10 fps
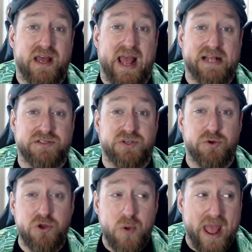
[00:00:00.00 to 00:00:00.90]
And so
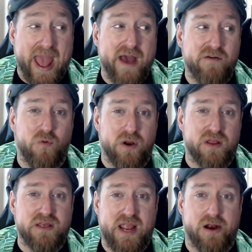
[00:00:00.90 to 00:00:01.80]
you have one of
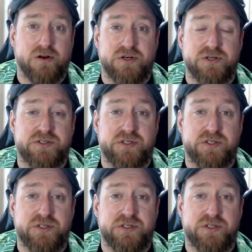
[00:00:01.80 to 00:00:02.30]
the characters,